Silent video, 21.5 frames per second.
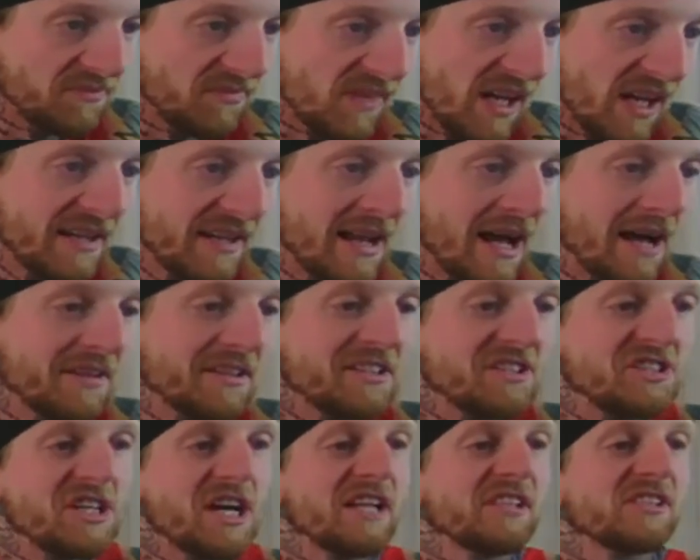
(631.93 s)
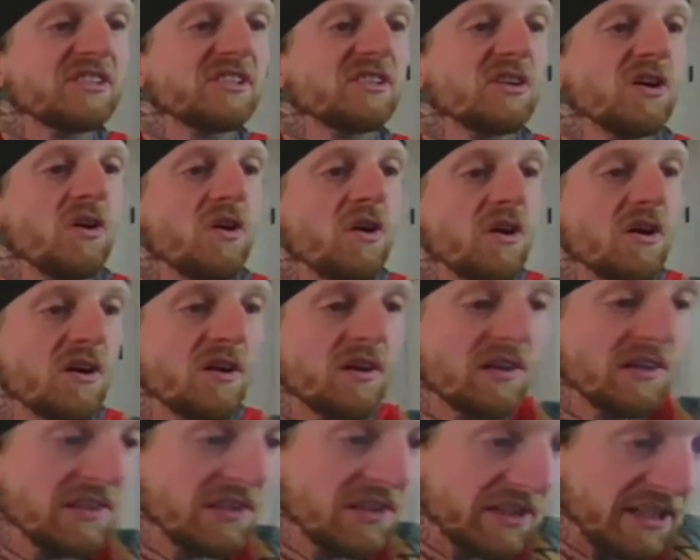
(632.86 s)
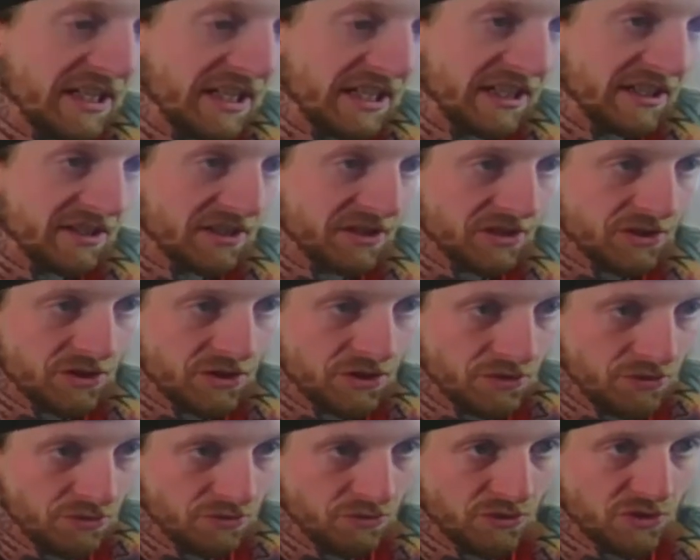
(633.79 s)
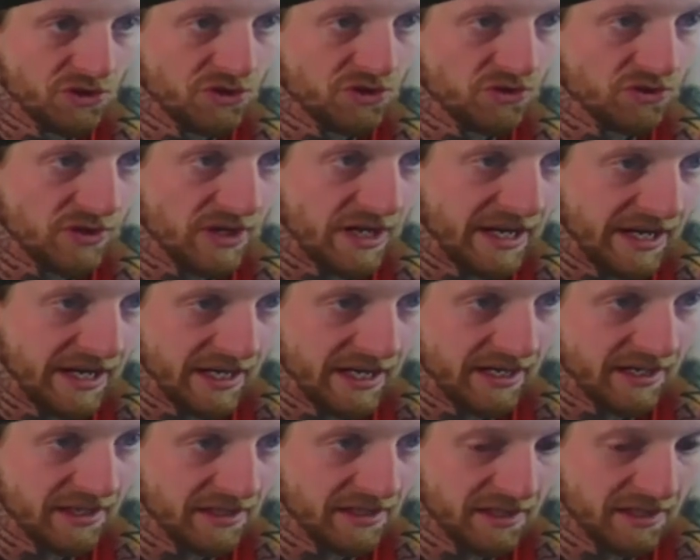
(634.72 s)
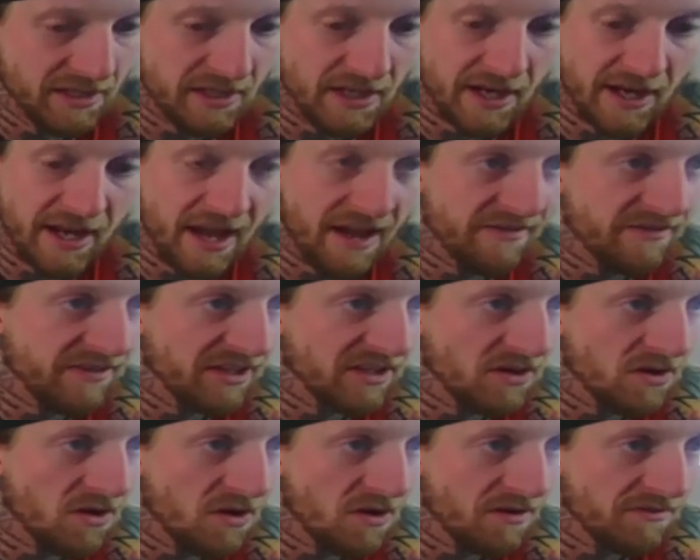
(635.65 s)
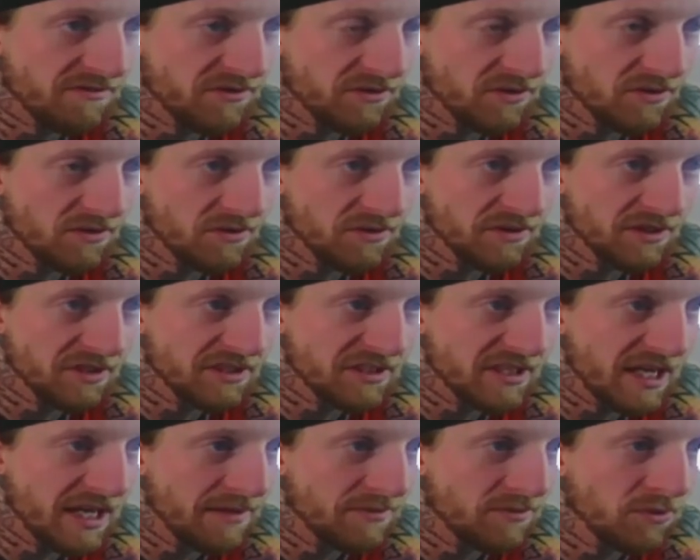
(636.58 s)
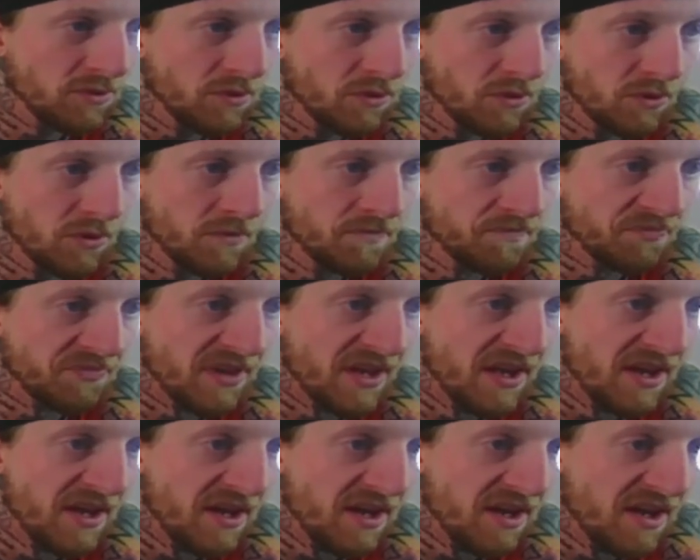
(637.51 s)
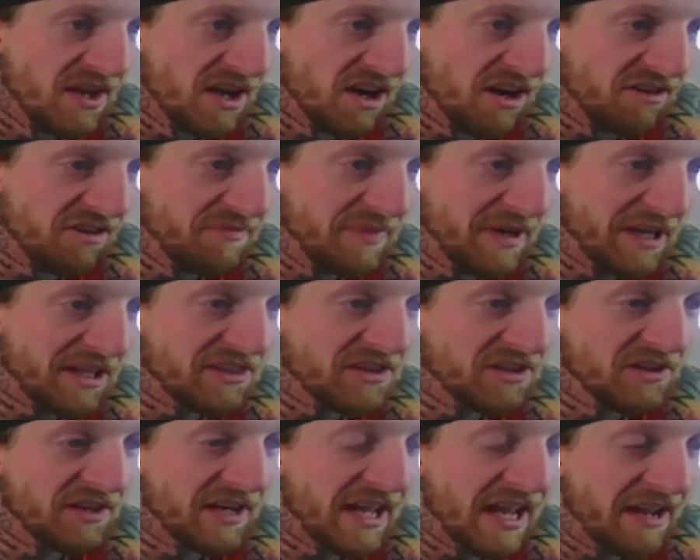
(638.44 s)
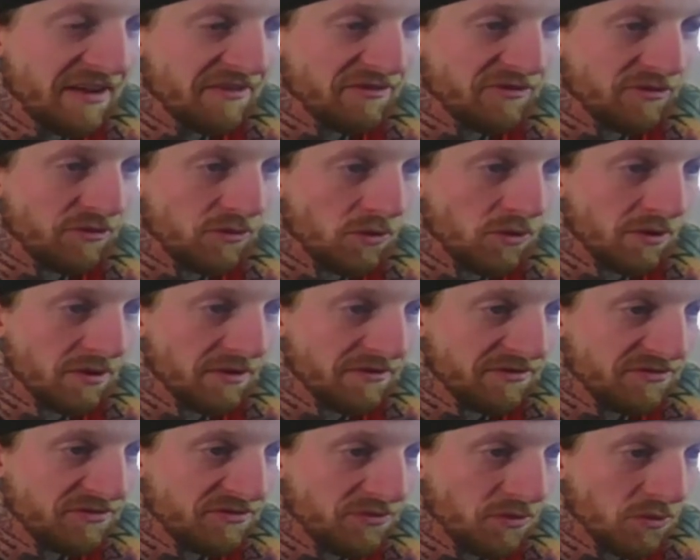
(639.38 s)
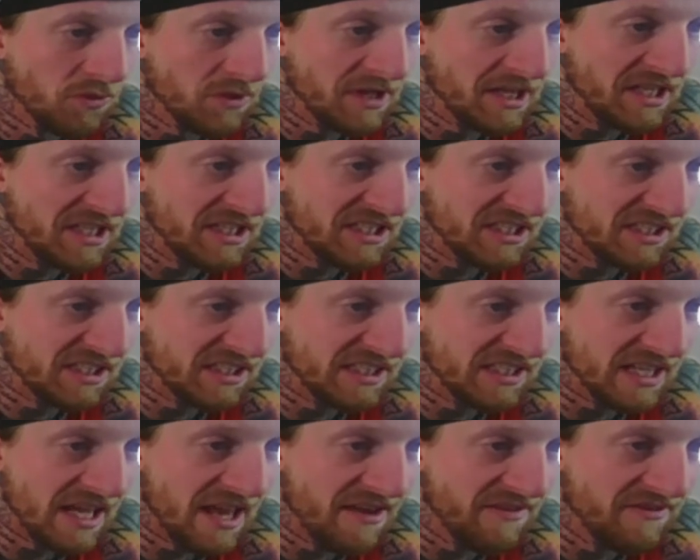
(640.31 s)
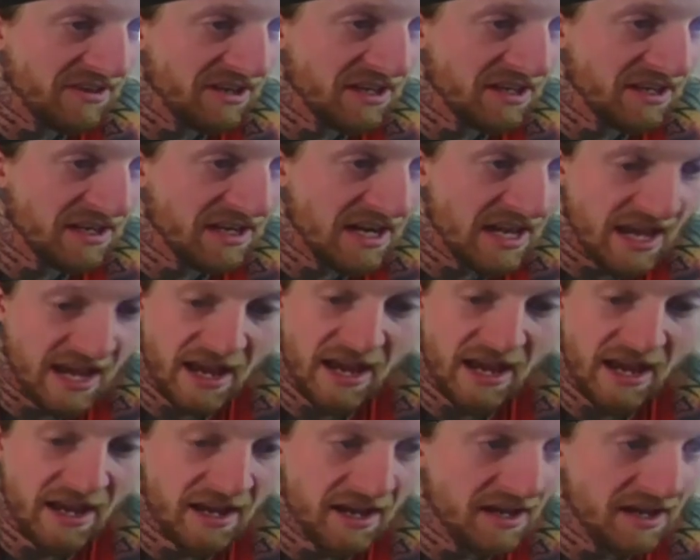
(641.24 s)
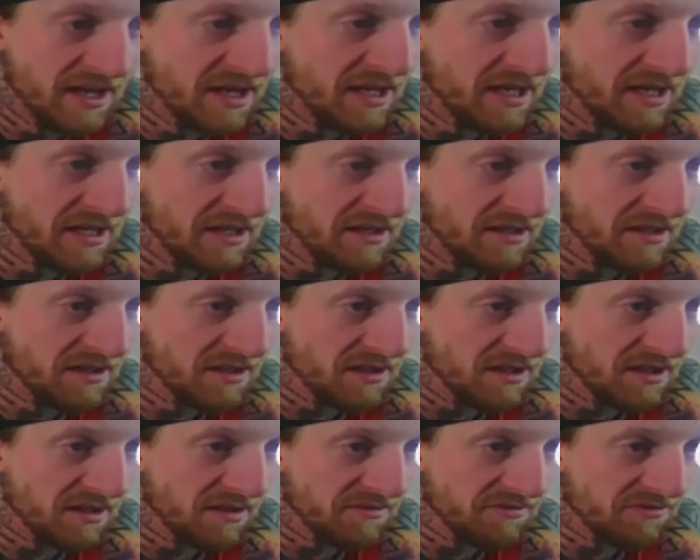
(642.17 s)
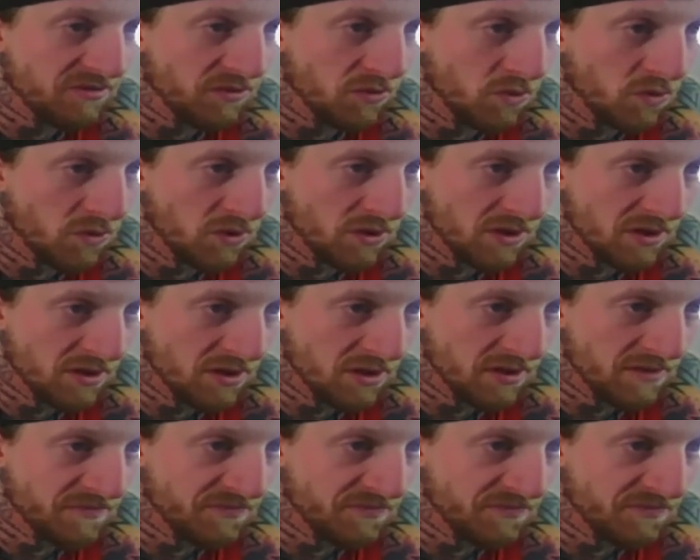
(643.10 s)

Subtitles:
Now the Jets are looking to trade. They have an offer on the table of pick 38 for 47 and a 4.